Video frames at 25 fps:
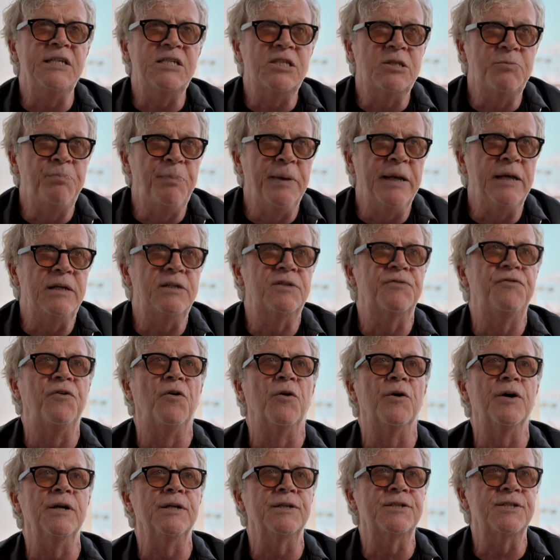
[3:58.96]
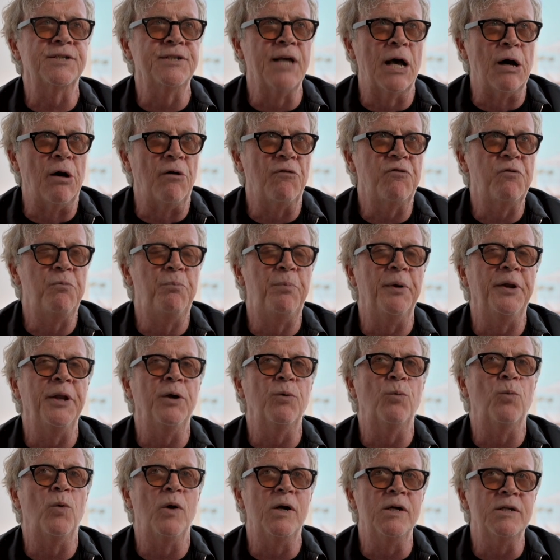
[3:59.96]
speaks for itself, but
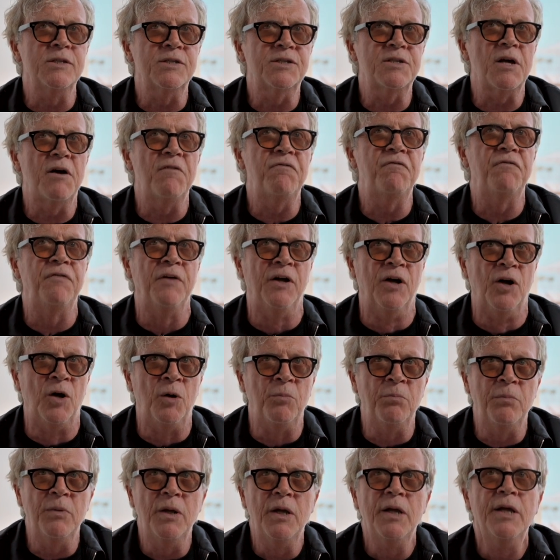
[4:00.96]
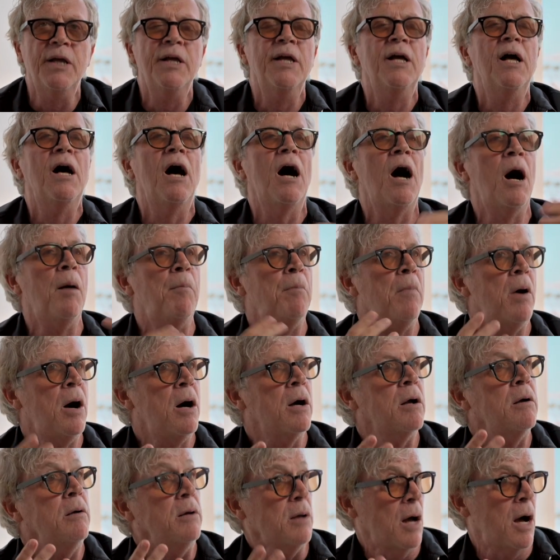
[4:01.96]
it was a film,
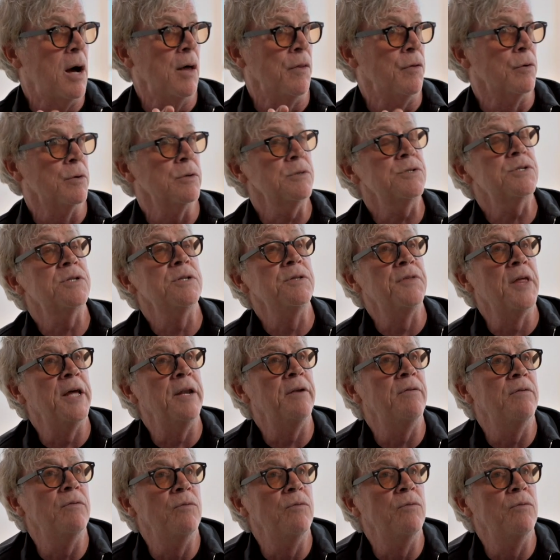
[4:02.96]
among others, that